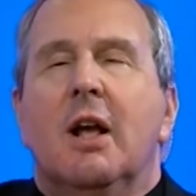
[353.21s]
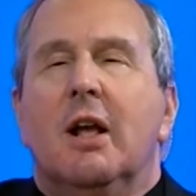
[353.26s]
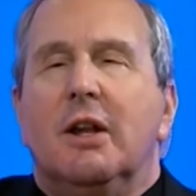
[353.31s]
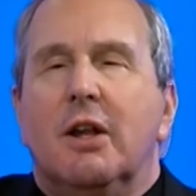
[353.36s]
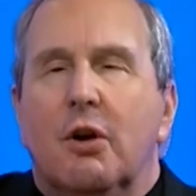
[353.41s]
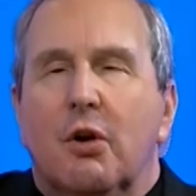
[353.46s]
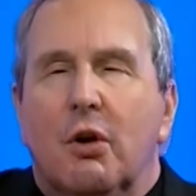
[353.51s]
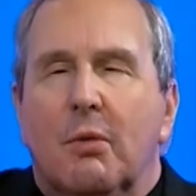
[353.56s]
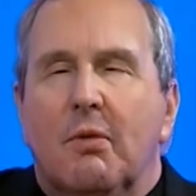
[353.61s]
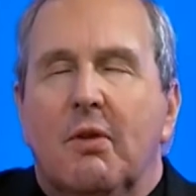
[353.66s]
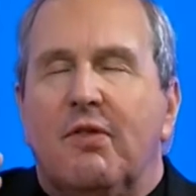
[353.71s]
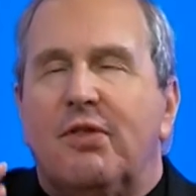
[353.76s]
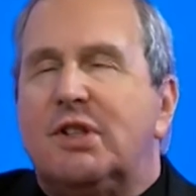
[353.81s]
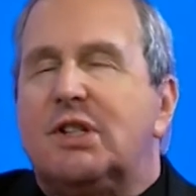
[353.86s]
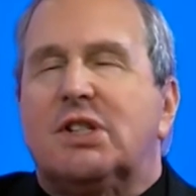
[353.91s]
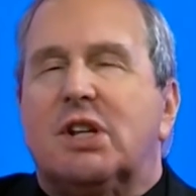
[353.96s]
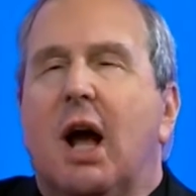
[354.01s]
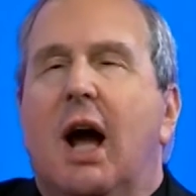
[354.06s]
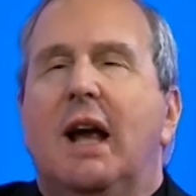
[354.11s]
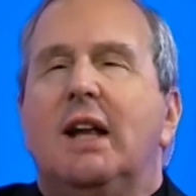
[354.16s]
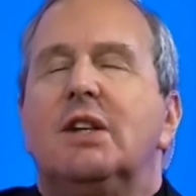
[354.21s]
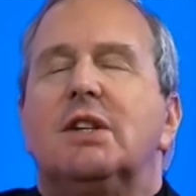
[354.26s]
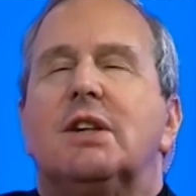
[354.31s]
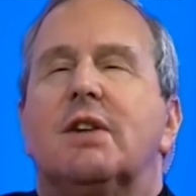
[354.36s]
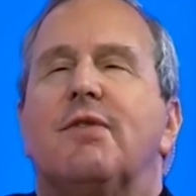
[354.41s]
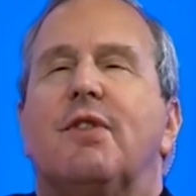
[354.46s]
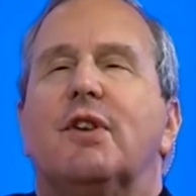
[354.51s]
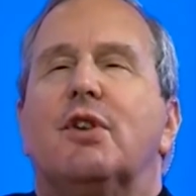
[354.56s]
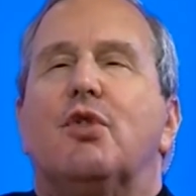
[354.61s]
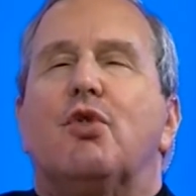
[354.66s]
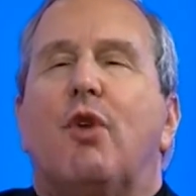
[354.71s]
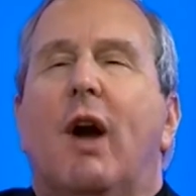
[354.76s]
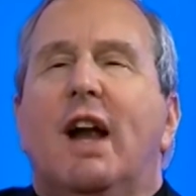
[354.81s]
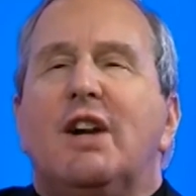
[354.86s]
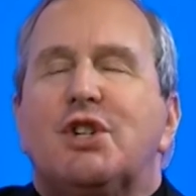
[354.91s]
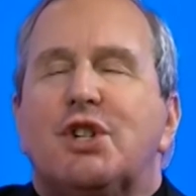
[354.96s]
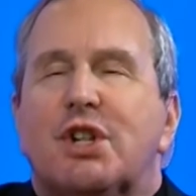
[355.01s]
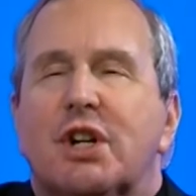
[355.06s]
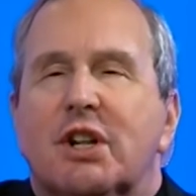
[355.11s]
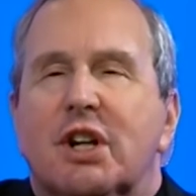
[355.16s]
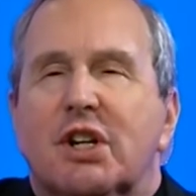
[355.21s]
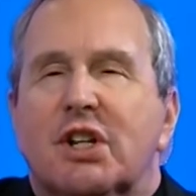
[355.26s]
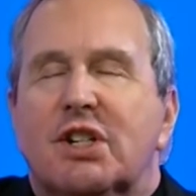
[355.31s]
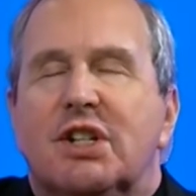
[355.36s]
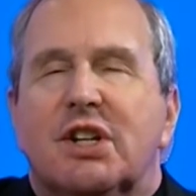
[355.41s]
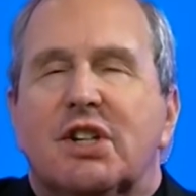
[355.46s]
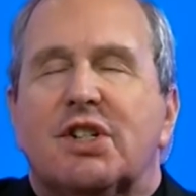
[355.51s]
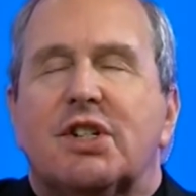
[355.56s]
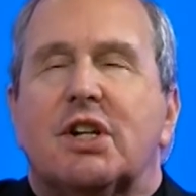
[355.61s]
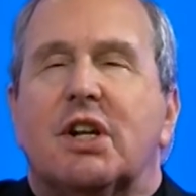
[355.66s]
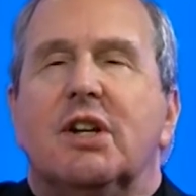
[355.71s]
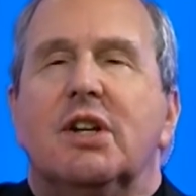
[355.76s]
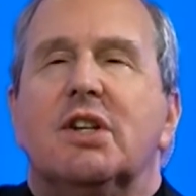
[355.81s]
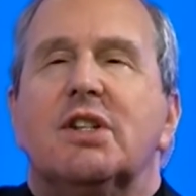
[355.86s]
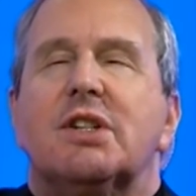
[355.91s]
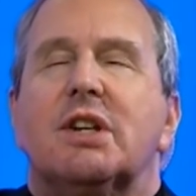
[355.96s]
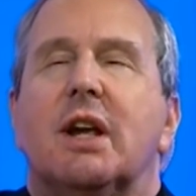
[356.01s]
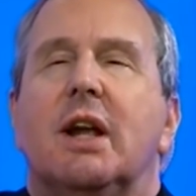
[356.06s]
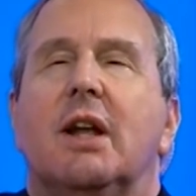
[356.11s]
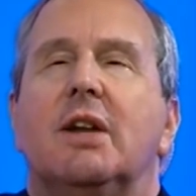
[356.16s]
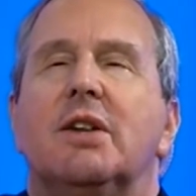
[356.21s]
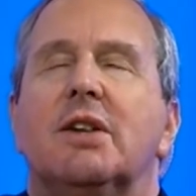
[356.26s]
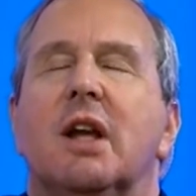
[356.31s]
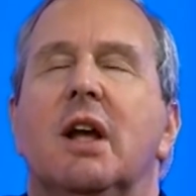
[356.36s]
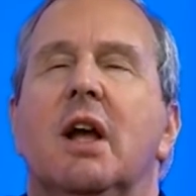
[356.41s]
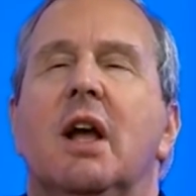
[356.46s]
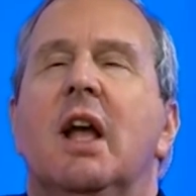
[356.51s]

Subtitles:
you know, signs of aggression and discontent,